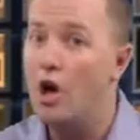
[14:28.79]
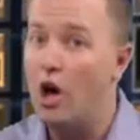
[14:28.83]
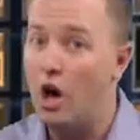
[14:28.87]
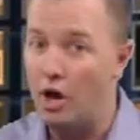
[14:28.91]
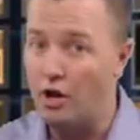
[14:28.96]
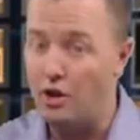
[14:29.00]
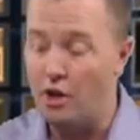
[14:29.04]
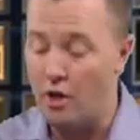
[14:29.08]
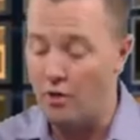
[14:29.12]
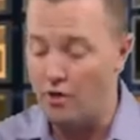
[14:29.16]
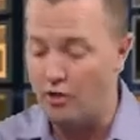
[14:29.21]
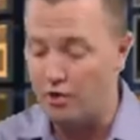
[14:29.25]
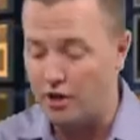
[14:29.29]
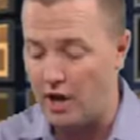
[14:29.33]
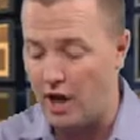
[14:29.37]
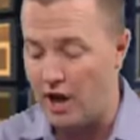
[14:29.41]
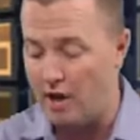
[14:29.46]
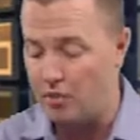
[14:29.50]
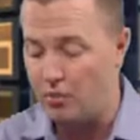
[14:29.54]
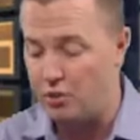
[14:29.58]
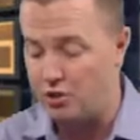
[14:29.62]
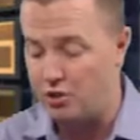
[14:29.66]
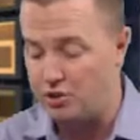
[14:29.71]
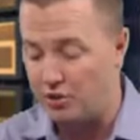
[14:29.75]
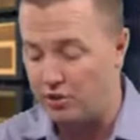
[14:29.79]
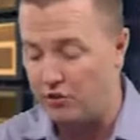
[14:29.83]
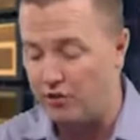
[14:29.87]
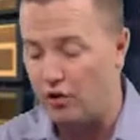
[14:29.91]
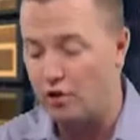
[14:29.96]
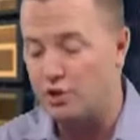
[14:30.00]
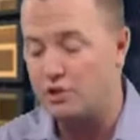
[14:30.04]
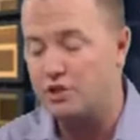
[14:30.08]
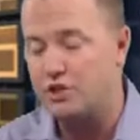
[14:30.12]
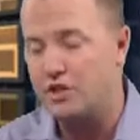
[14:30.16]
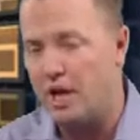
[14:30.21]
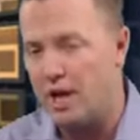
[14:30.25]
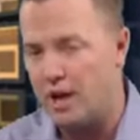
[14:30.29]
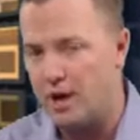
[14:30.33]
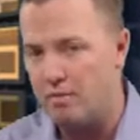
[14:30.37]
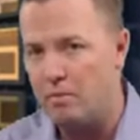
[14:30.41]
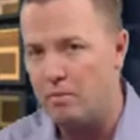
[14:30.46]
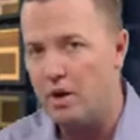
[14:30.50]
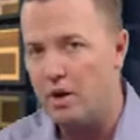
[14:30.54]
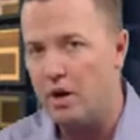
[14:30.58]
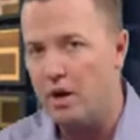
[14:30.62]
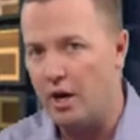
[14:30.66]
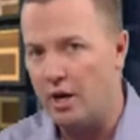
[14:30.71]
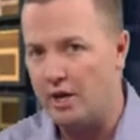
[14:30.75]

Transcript: Another time was the first game